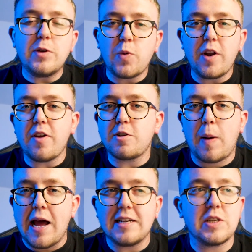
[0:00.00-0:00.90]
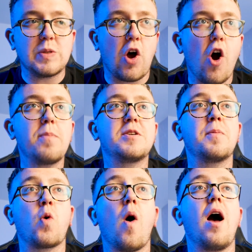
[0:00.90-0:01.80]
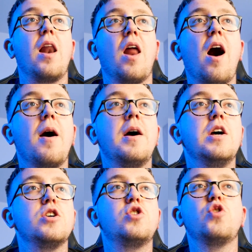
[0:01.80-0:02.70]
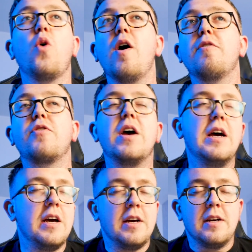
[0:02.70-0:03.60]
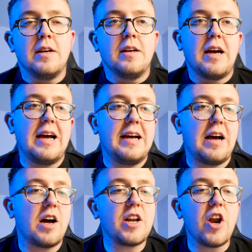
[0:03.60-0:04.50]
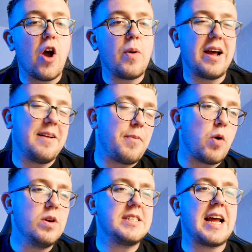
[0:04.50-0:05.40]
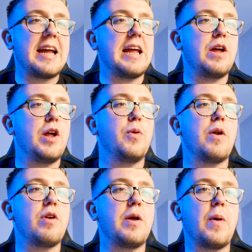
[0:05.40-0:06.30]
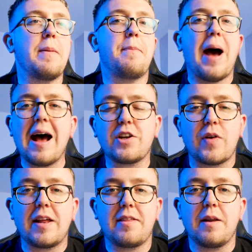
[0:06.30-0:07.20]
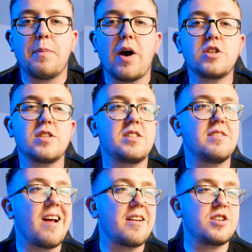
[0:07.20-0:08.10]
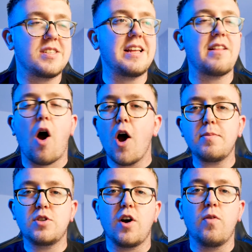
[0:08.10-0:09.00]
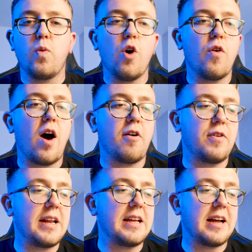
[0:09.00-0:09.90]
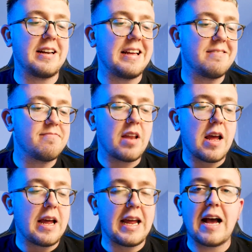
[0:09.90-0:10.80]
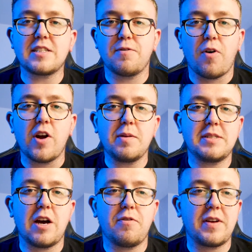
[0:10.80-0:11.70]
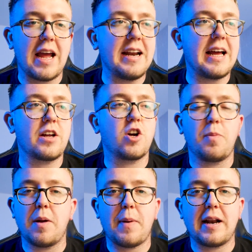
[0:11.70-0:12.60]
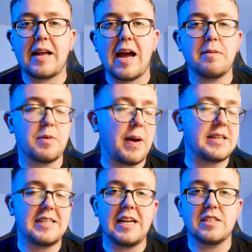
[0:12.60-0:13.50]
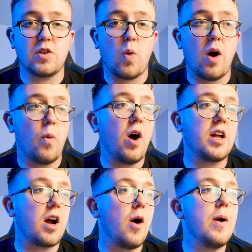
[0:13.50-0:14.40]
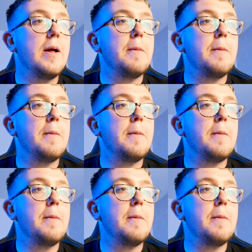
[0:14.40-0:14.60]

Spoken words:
was one of those players that was hyped up quite a lot, sort of. I don't know, I wouldn't say he went bad or anything, but I just think the hype sort of wore off, and he had to find himself again. He had a couple of bad games, a bad season quite a while ago,